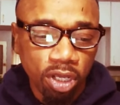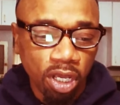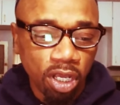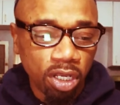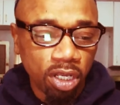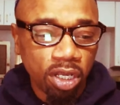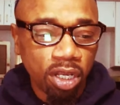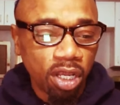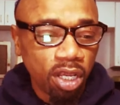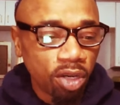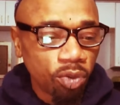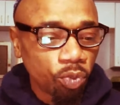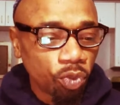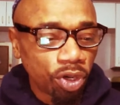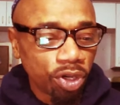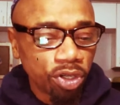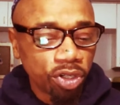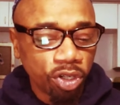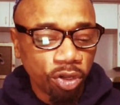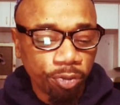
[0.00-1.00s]
and then
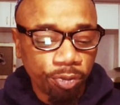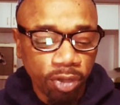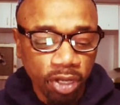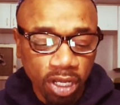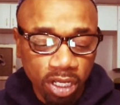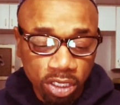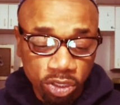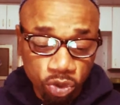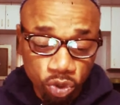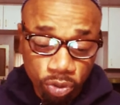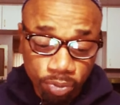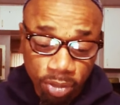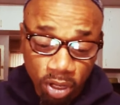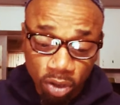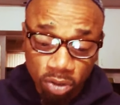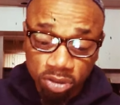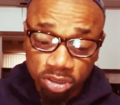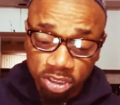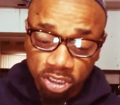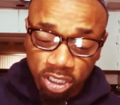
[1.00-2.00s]
want to debate you
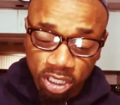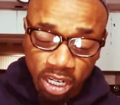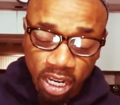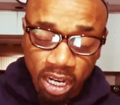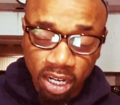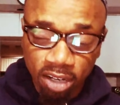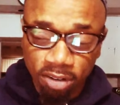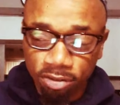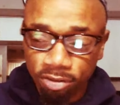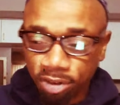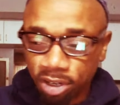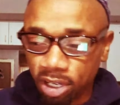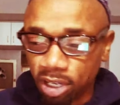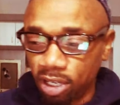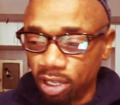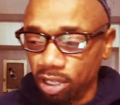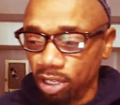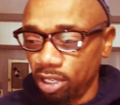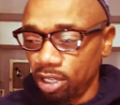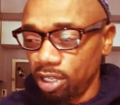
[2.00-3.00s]
about shit I can
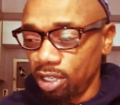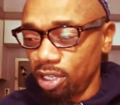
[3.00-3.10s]
read.